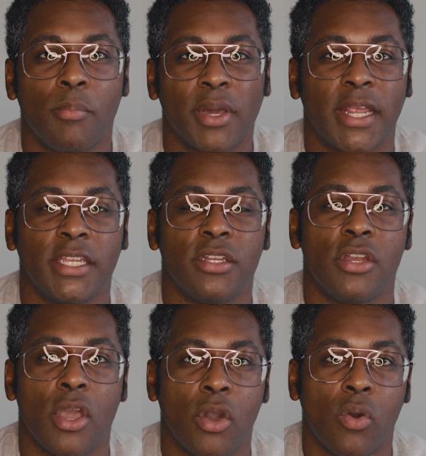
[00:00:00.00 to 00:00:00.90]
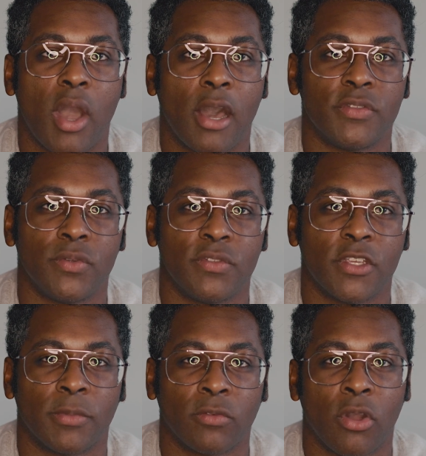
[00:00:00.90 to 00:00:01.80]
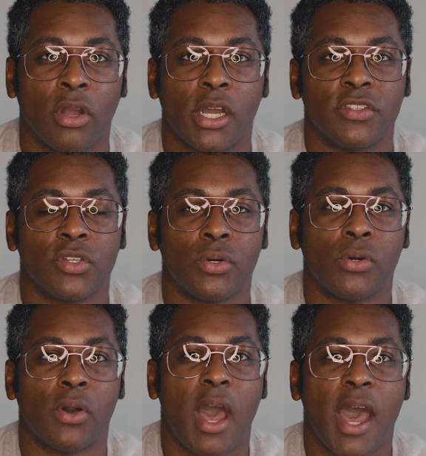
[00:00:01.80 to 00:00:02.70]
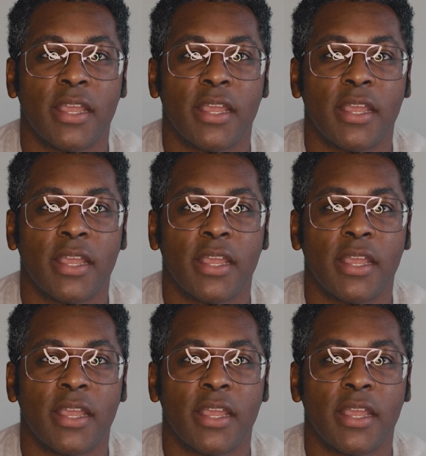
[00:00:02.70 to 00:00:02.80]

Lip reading: but I didn't know I was doing something wrong until